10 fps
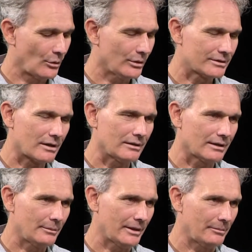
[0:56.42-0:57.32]
we'll talk a
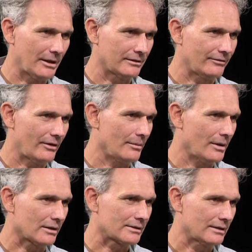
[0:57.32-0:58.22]
little bit about the farm
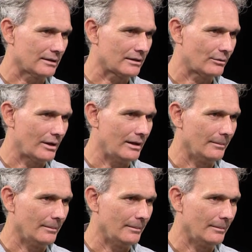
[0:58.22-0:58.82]
box in a little while.